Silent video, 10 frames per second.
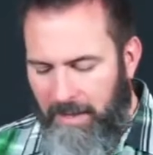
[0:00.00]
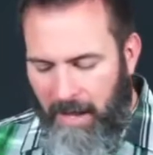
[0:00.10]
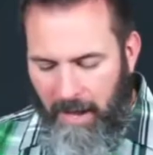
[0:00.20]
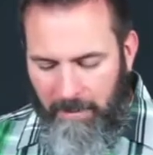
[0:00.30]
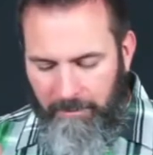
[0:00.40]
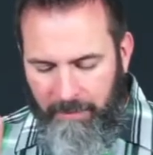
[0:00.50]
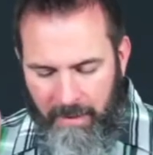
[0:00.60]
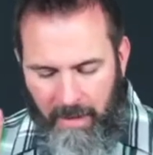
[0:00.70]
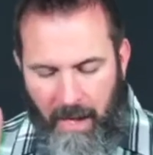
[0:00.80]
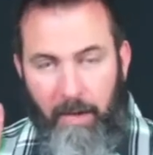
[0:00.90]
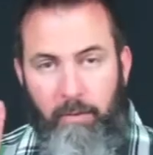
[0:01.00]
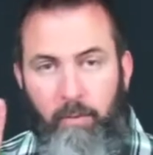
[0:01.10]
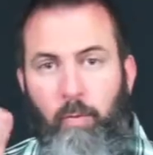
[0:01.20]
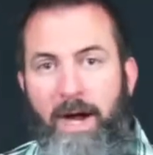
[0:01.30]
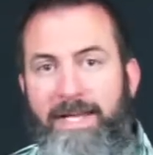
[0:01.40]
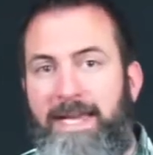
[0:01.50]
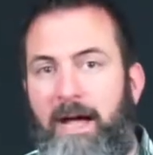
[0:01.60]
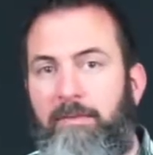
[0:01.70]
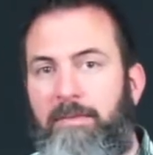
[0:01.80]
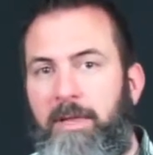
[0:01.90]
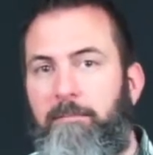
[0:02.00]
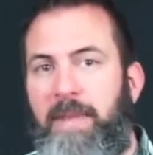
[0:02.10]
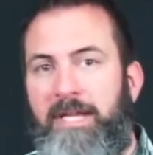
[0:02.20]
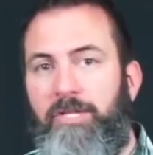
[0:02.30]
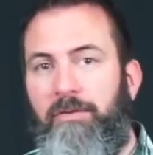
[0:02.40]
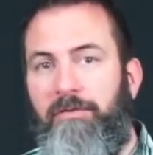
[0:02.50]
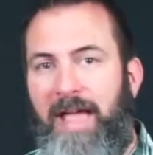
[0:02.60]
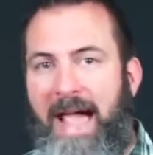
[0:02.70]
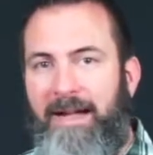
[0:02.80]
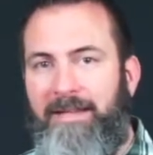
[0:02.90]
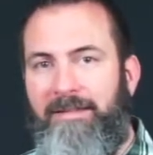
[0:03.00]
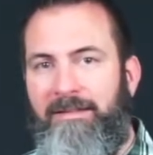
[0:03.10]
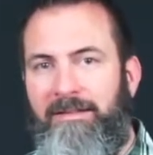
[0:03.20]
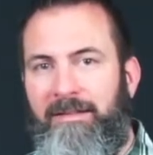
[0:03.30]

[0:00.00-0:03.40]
write down the major facts.